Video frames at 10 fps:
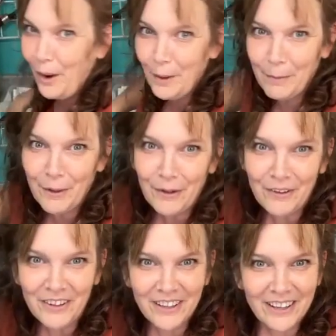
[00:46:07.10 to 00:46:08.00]

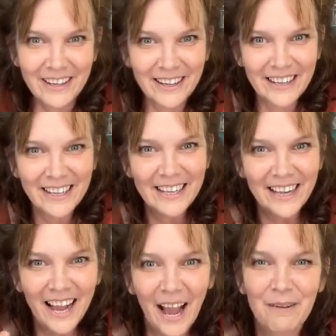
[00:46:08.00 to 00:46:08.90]
horrible.
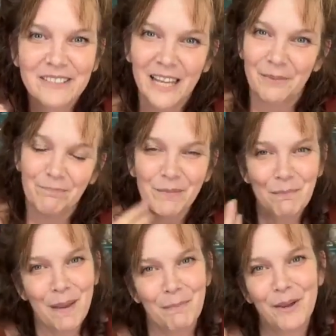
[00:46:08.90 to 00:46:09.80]
I was like,
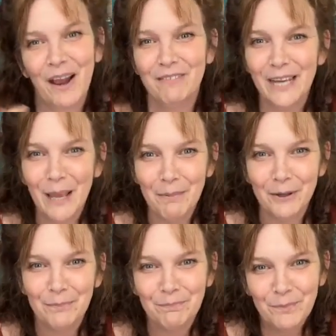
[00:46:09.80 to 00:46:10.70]
maybe you have a
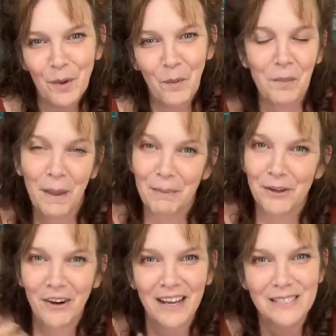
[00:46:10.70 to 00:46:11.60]
neighbor or
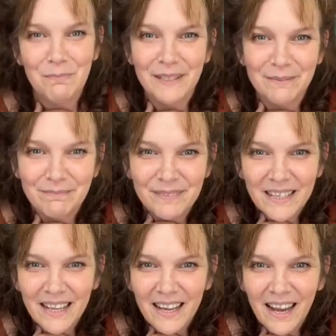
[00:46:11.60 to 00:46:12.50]
maybe your husband.
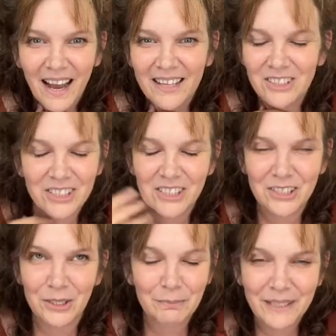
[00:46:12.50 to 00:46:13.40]
I just
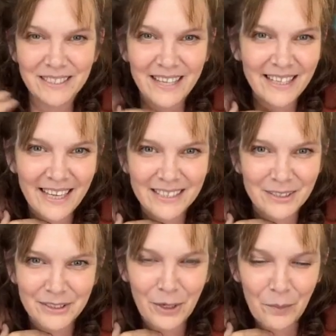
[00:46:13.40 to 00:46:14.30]
assumed because I
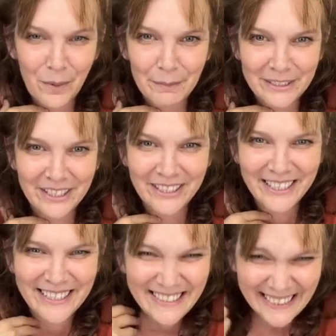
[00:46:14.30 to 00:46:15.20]
can't do it, no woman
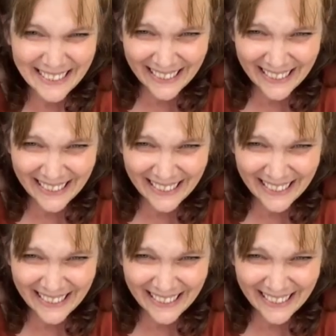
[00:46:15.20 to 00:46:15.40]
could.